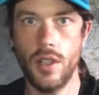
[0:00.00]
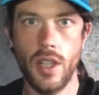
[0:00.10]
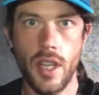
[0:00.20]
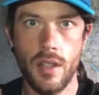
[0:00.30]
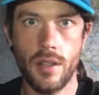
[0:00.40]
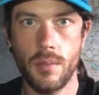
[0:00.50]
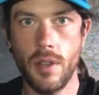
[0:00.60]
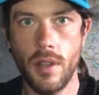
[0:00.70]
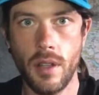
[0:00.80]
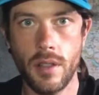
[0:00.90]
here's some of
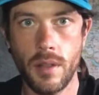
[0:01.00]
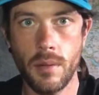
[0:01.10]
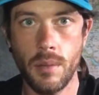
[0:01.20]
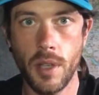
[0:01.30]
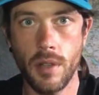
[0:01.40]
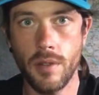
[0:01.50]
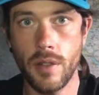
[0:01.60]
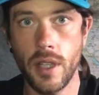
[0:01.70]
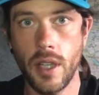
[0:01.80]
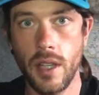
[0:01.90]
the things that I'm going to be
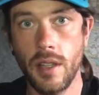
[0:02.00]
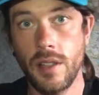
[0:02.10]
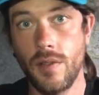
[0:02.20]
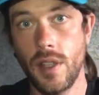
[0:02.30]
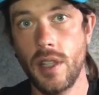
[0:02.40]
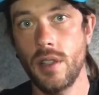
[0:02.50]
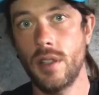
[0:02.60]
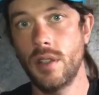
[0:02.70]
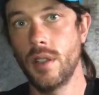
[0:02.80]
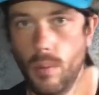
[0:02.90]
covering in this
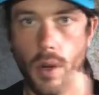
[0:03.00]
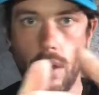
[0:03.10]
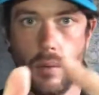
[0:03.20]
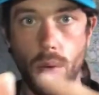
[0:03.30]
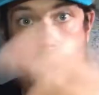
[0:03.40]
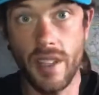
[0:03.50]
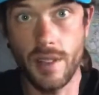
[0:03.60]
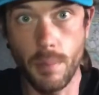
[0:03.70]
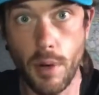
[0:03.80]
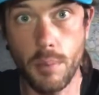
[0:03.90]
video. What is
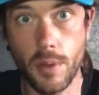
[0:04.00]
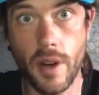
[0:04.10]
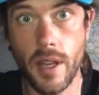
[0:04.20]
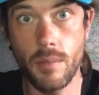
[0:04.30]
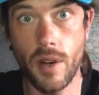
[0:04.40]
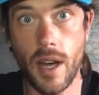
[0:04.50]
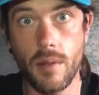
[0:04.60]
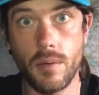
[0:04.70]
the Bob Graham round?